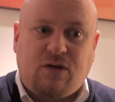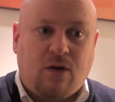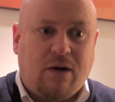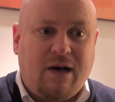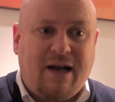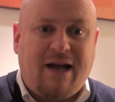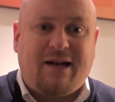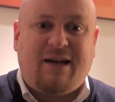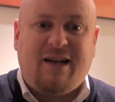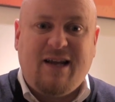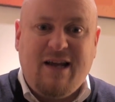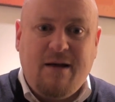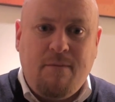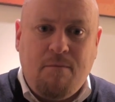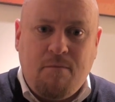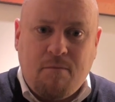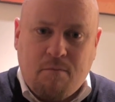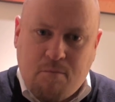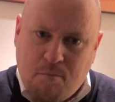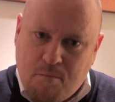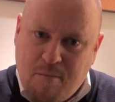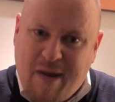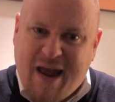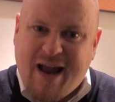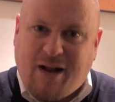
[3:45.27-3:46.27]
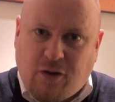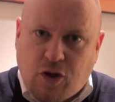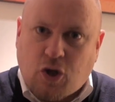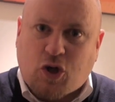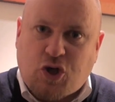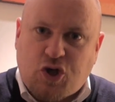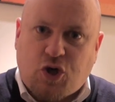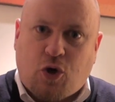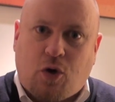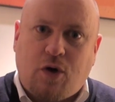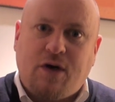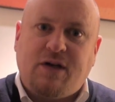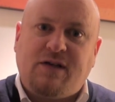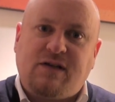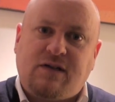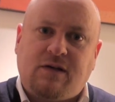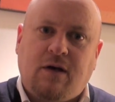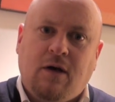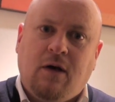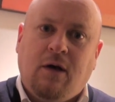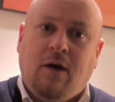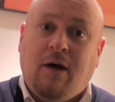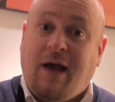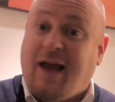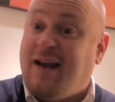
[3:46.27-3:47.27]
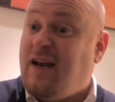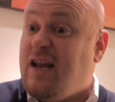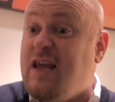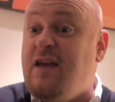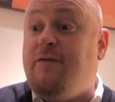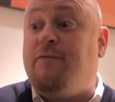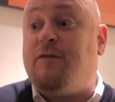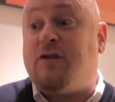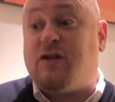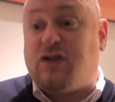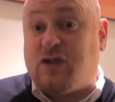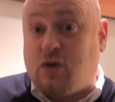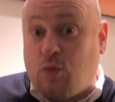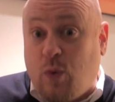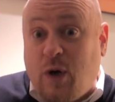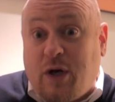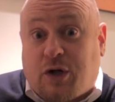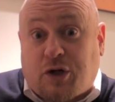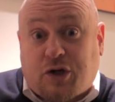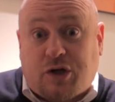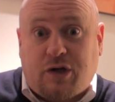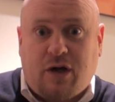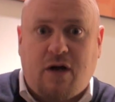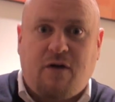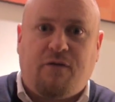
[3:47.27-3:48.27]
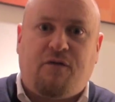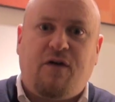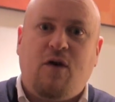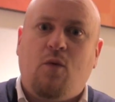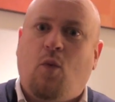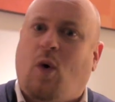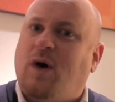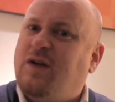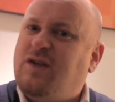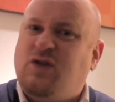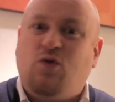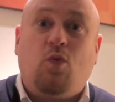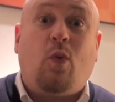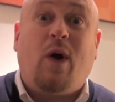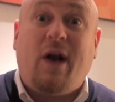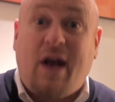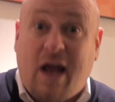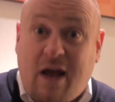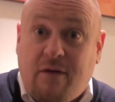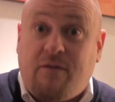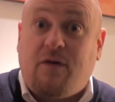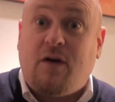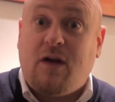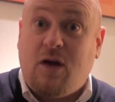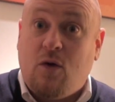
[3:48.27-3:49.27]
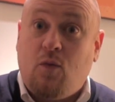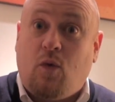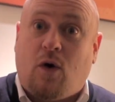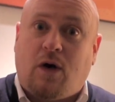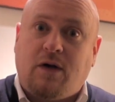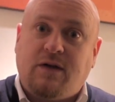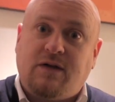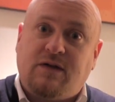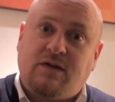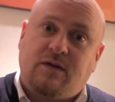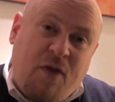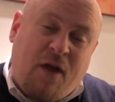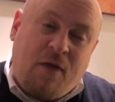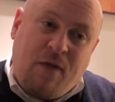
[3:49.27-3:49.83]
to let him make the choice and even switch if he wants, whenever he wants.